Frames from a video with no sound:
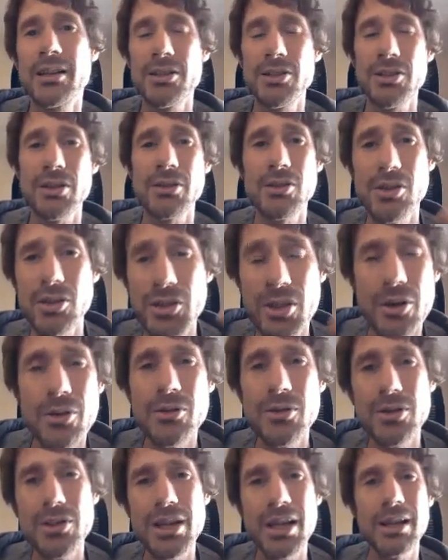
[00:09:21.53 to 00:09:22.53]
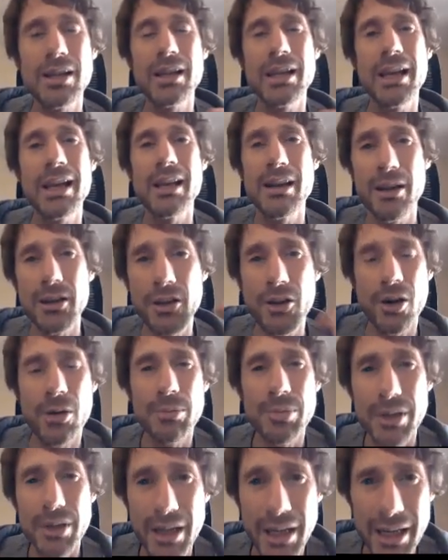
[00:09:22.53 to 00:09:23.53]
So don't delegate a
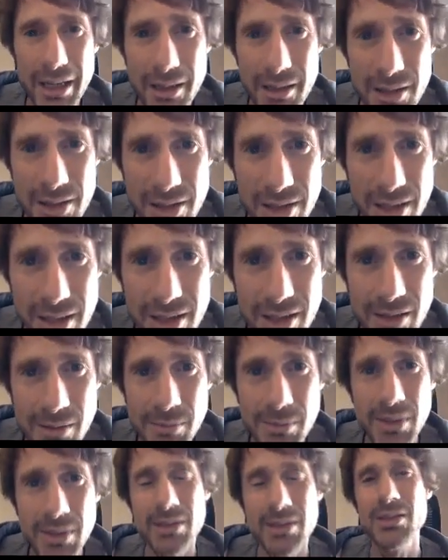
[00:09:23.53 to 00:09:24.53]
complicated system.